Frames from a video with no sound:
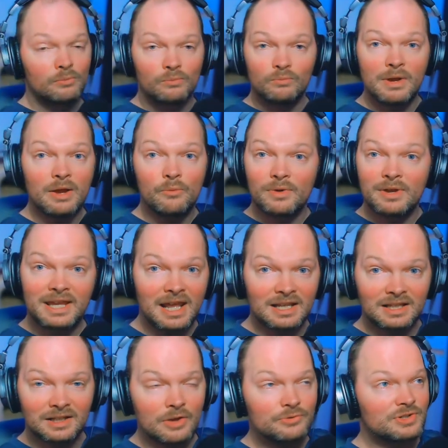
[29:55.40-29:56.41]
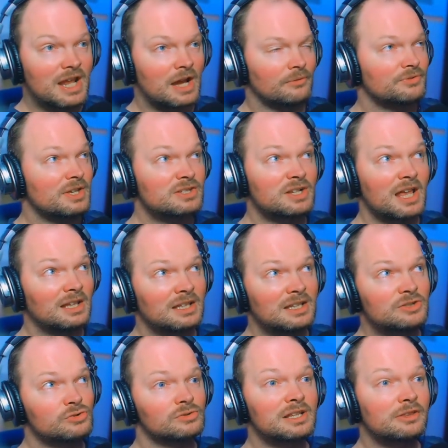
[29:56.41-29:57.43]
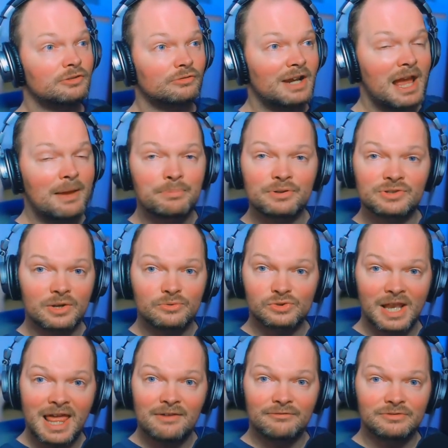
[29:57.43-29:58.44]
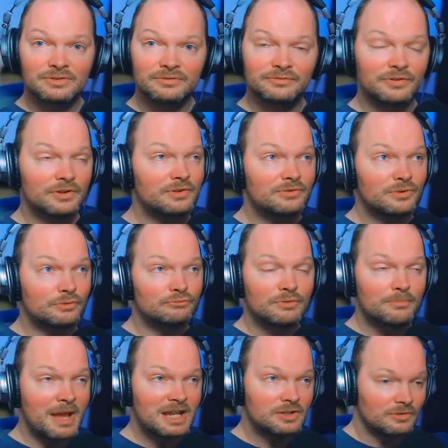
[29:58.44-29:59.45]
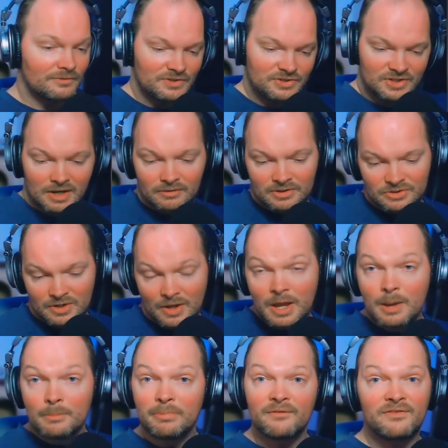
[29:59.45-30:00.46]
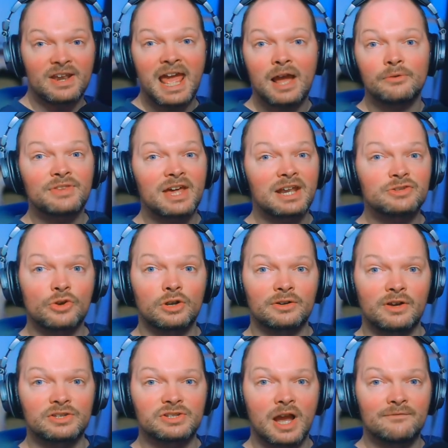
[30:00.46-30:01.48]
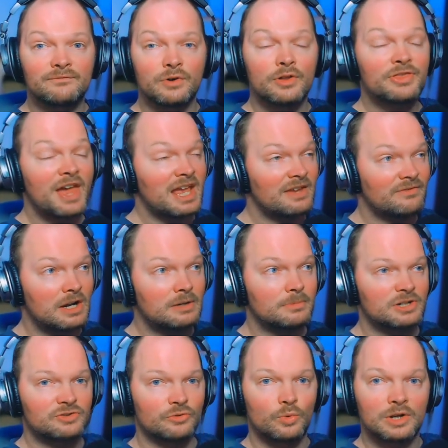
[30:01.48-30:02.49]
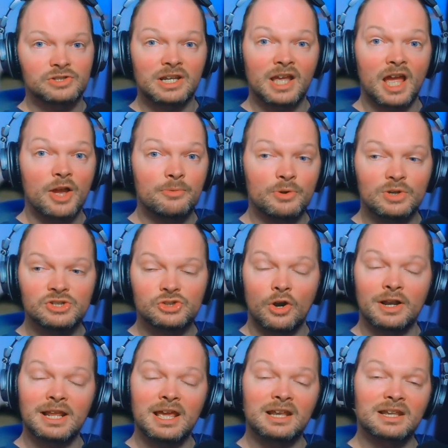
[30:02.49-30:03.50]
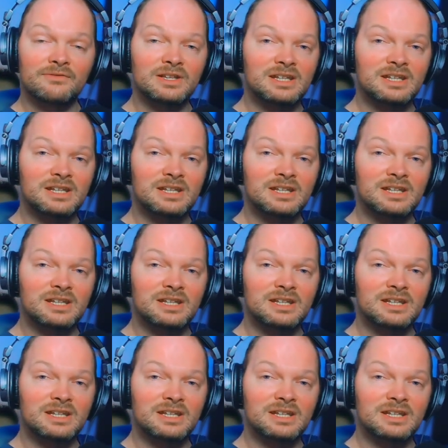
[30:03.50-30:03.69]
we're, we're getting close now. There's like literally three episodes left for the remainder of the series. But for now, that is all I've got time for. Thank you very much for watching. I hope you enjoyed it. And if